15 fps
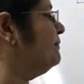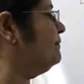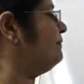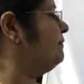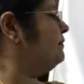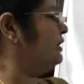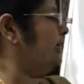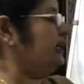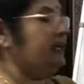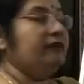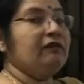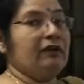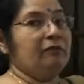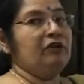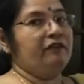So again
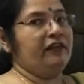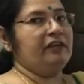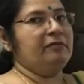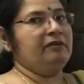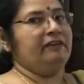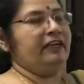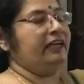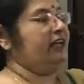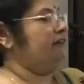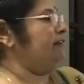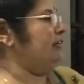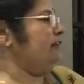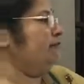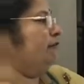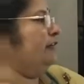one more variable we are having.
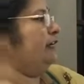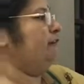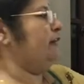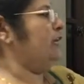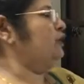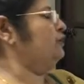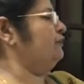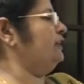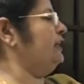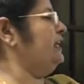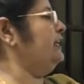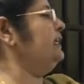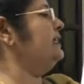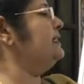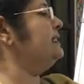Find value of
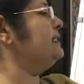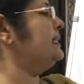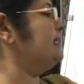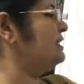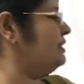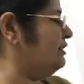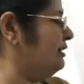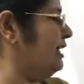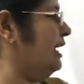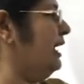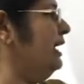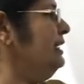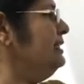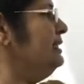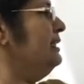a such
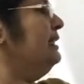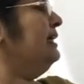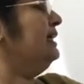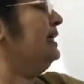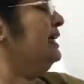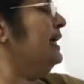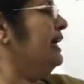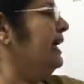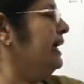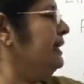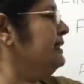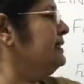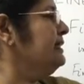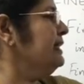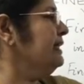that
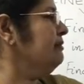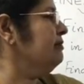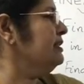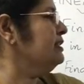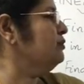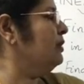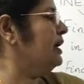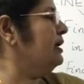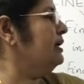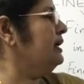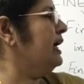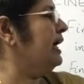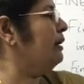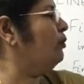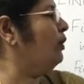x equals 1
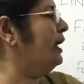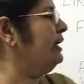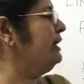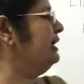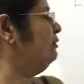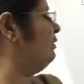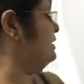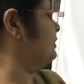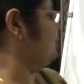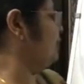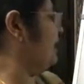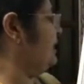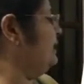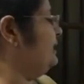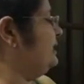and y equals
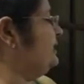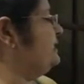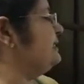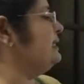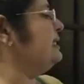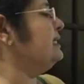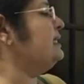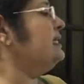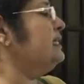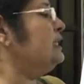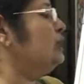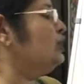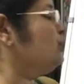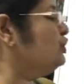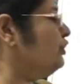1 is a
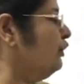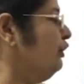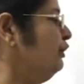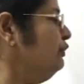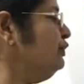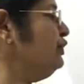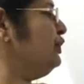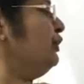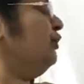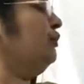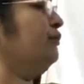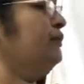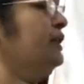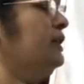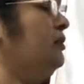solution of
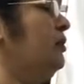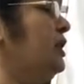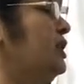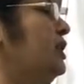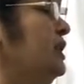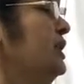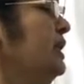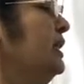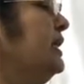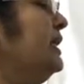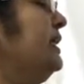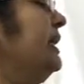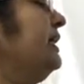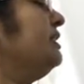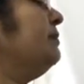the equation
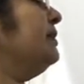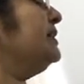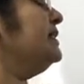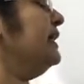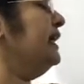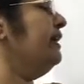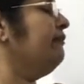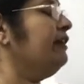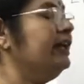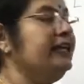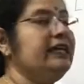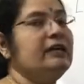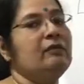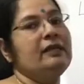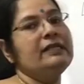3x plus ay
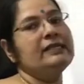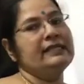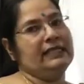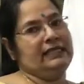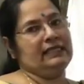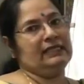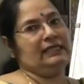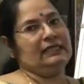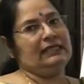equals 6.